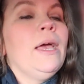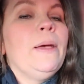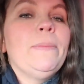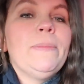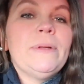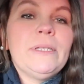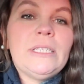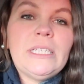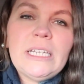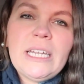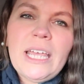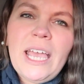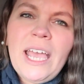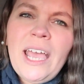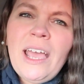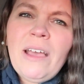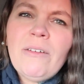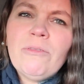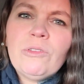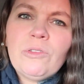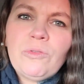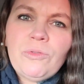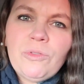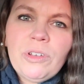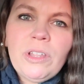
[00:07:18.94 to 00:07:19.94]
but tonight I
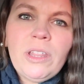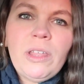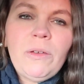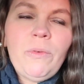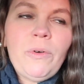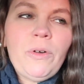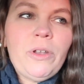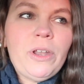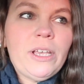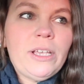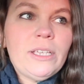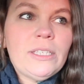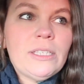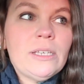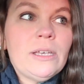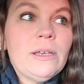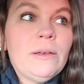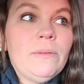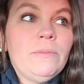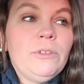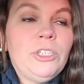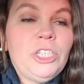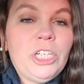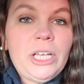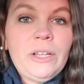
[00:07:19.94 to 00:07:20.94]
was really wanting
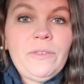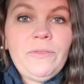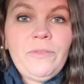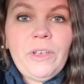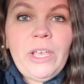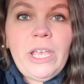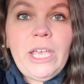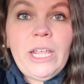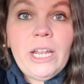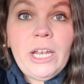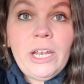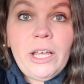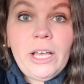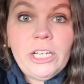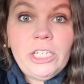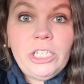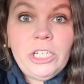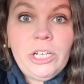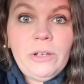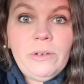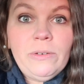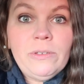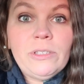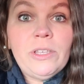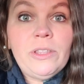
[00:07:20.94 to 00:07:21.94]
some chicken fajita
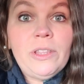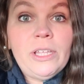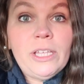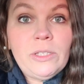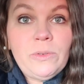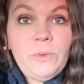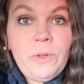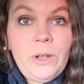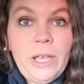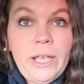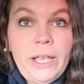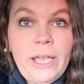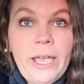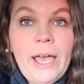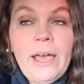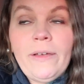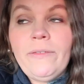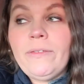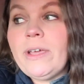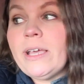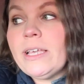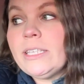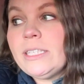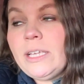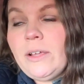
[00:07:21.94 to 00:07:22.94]
nachos, so that's what I got.
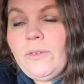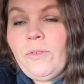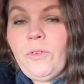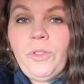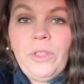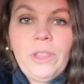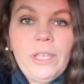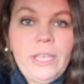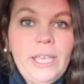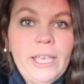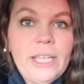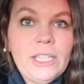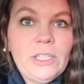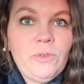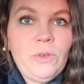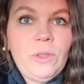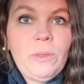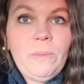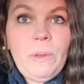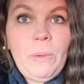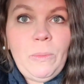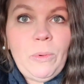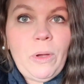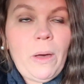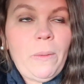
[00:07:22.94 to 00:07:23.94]
I've got several of the kids
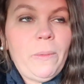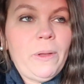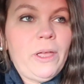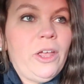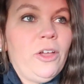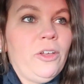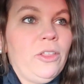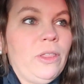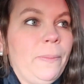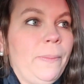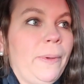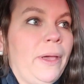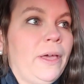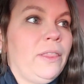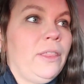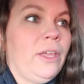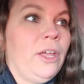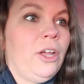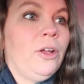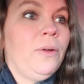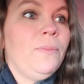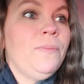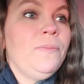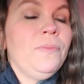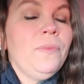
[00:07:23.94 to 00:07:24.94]
with me. You probably hear them back
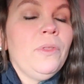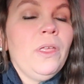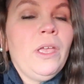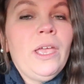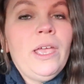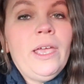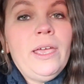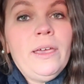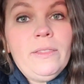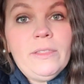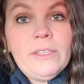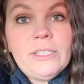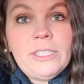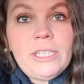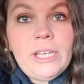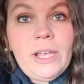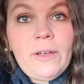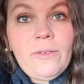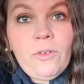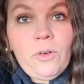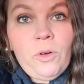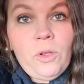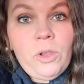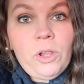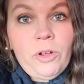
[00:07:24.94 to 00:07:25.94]
there. And then
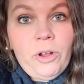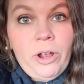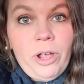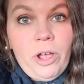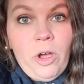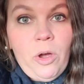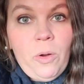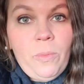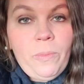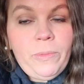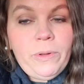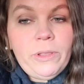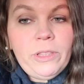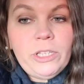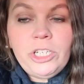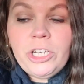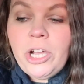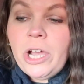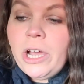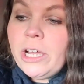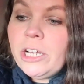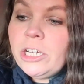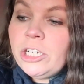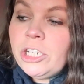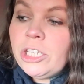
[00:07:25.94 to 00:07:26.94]
several are at home with
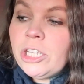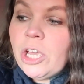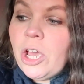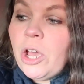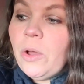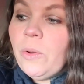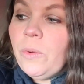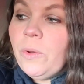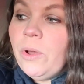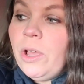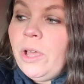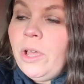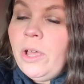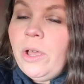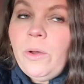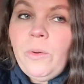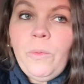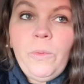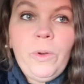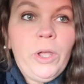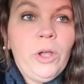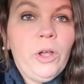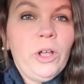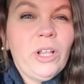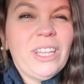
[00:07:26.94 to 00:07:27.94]
Josh, so
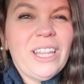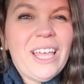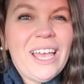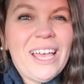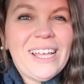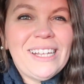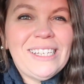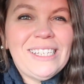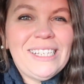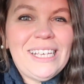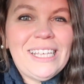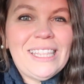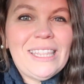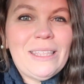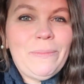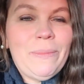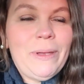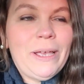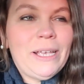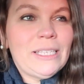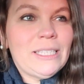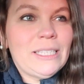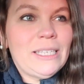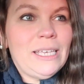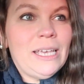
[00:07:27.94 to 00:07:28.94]
we're in line to get the
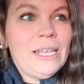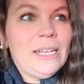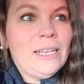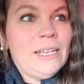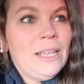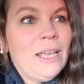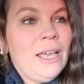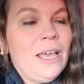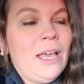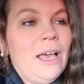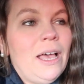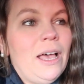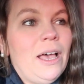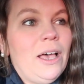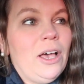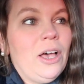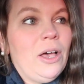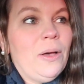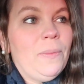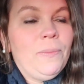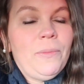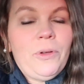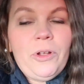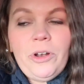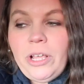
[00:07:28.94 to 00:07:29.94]
Mexican.
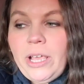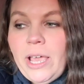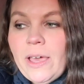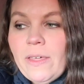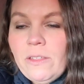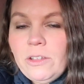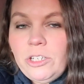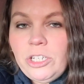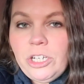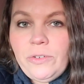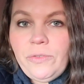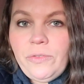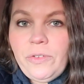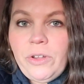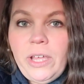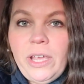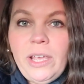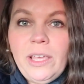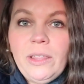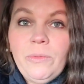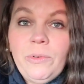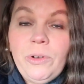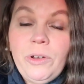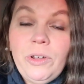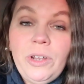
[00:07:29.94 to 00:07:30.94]
I already got the Chick-fil-A,
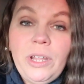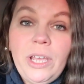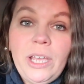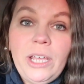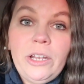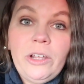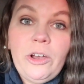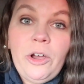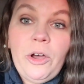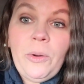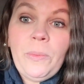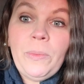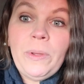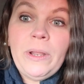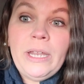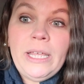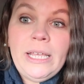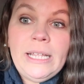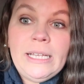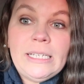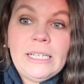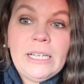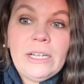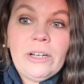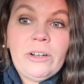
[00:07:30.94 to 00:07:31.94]
and we're gonna head home and
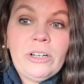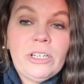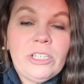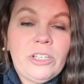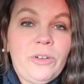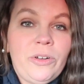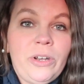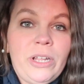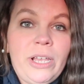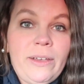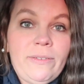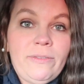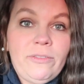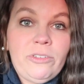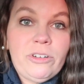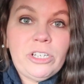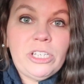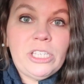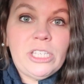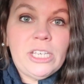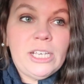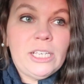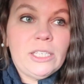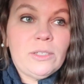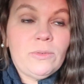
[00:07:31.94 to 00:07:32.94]
eat dinner. It's already after
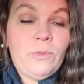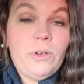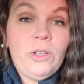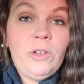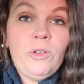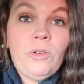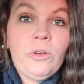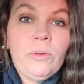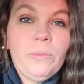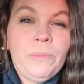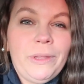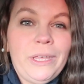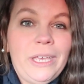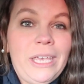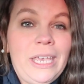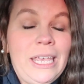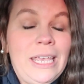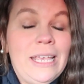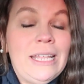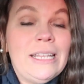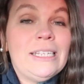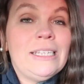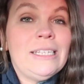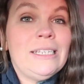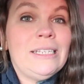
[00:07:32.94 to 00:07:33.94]
6. We normally
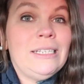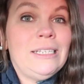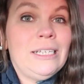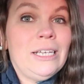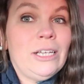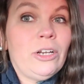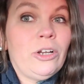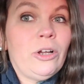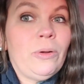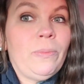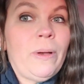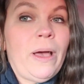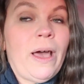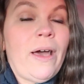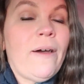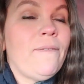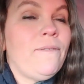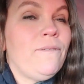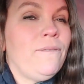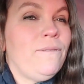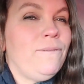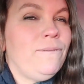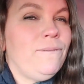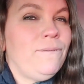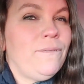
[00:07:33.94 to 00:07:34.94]
eat dinner by
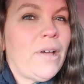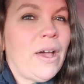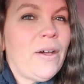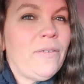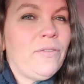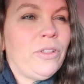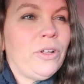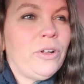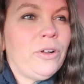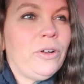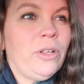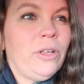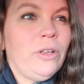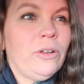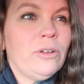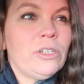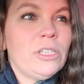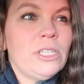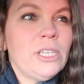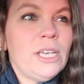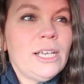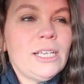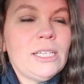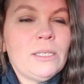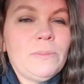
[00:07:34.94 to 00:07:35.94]
5:30 or
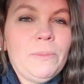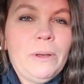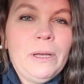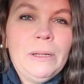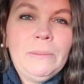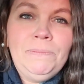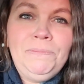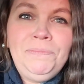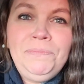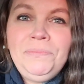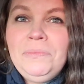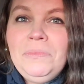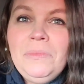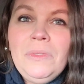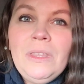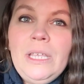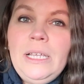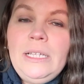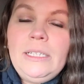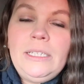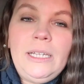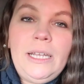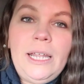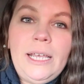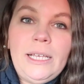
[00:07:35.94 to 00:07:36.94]
6, but
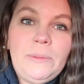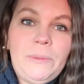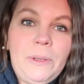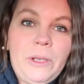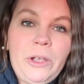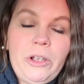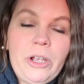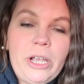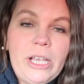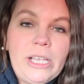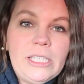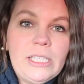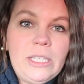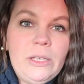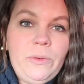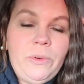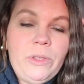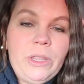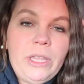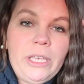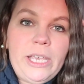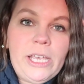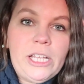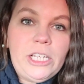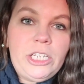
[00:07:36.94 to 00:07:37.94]
today's been crazy
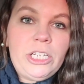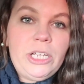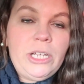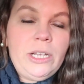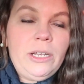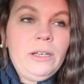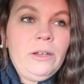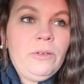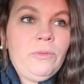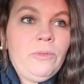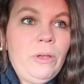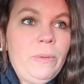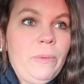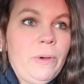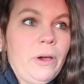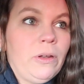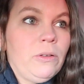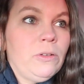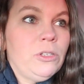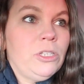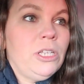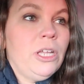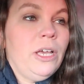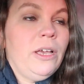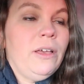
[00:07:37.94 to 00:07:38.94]
with the kitchen
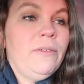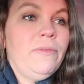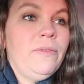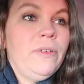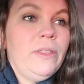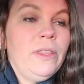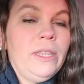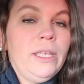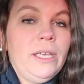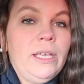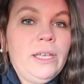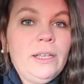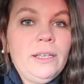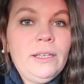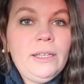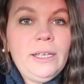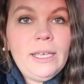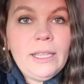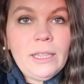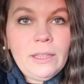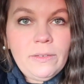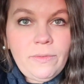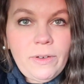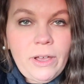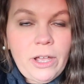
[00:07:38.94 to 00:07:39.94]
remodel stuff and then
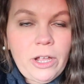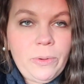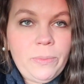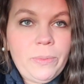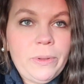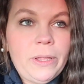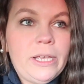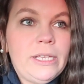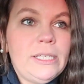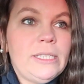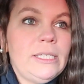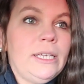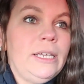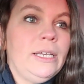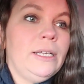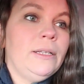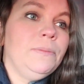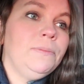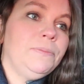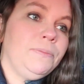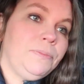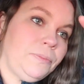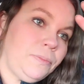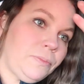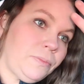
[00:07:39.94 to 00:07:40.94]
get the fireplace in.